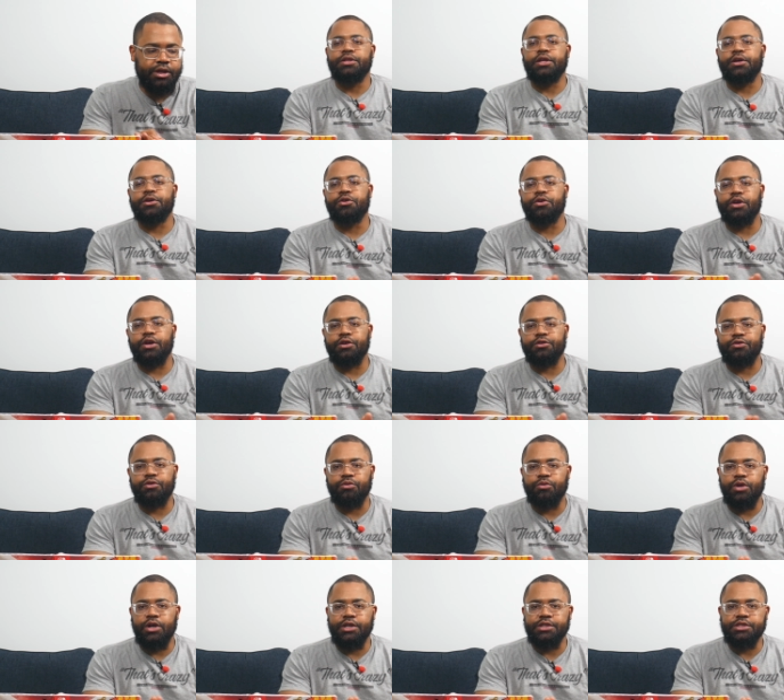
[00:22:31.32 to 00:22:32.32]
And thank you guys
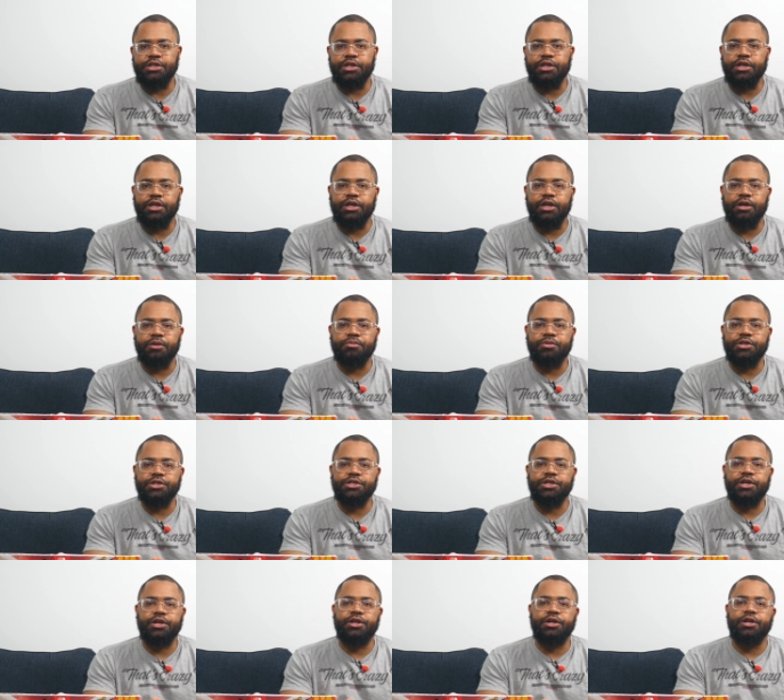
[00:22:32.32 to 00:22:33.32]
for watching. I
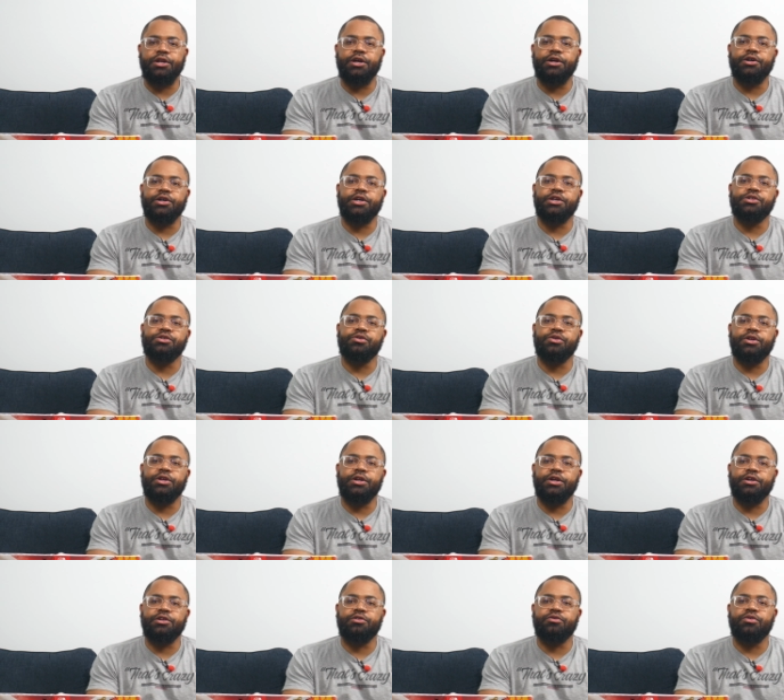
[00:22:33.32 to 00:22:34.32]
appreciate it. I'll catch you on
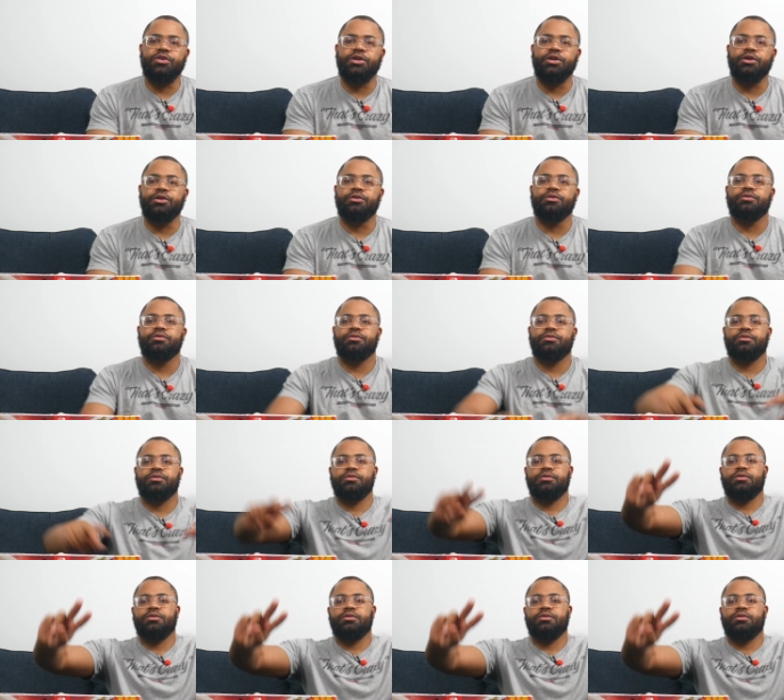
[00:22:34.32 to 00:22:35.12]
the next video.